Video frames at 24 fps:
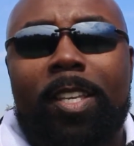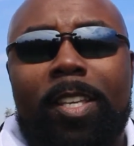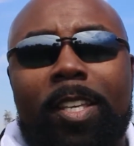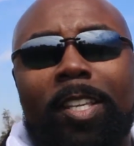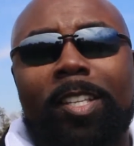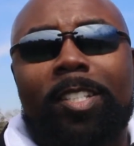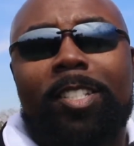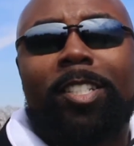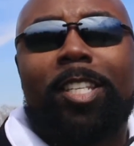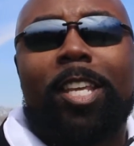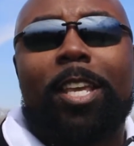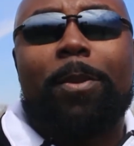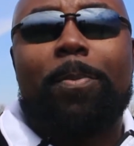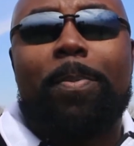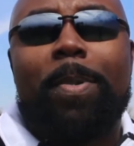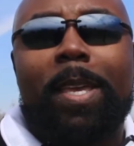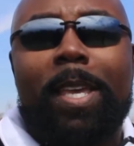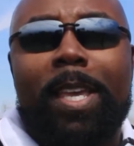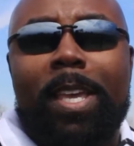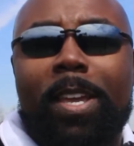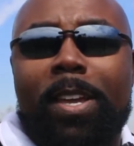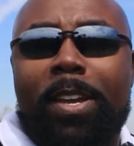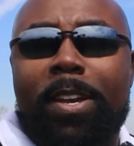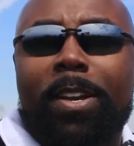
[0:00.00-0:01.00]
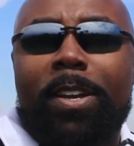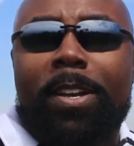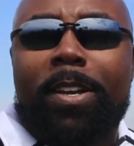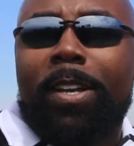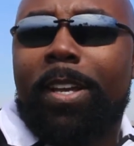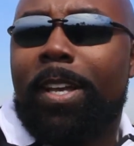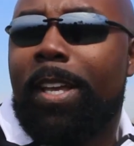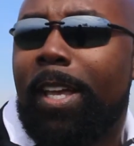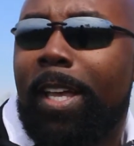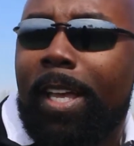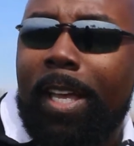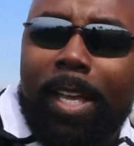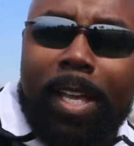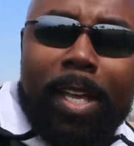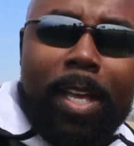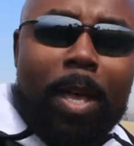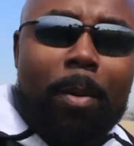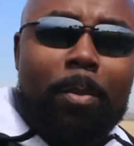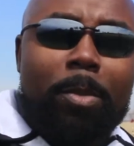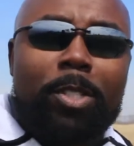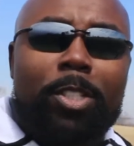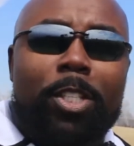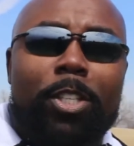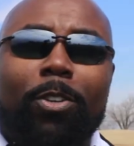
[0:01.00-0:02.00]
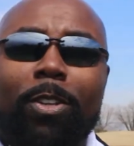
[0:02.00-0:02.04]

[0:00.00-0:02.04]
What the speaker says: It's TB here, coming to